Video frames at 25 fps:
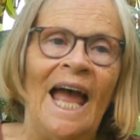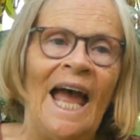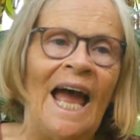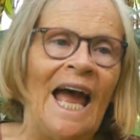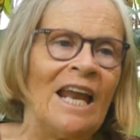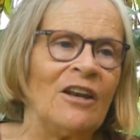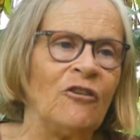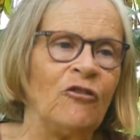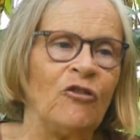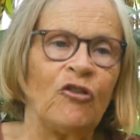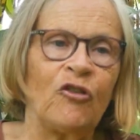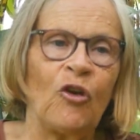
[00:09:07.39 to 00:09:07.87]

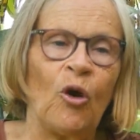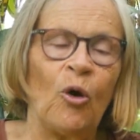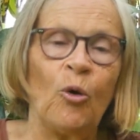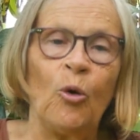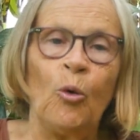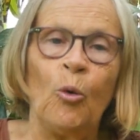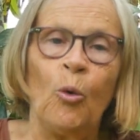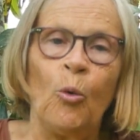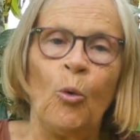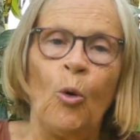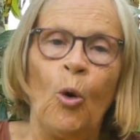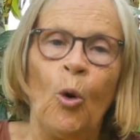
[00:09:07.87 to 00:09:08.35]
And
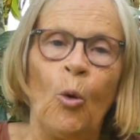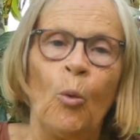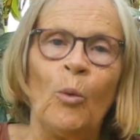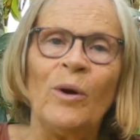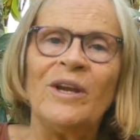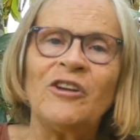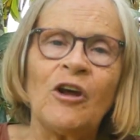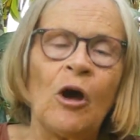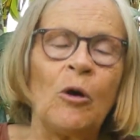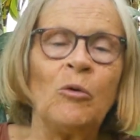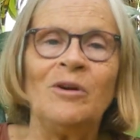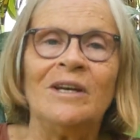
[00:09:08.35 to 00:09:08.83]
so
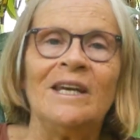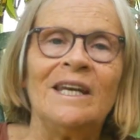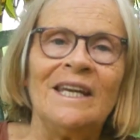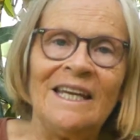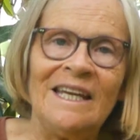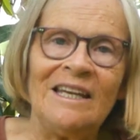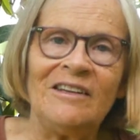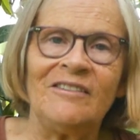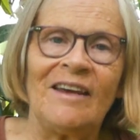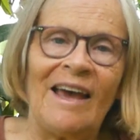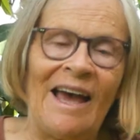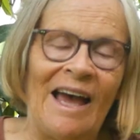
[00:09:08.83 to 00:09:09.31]
we don't
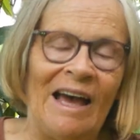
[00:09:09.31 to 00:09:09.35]
need to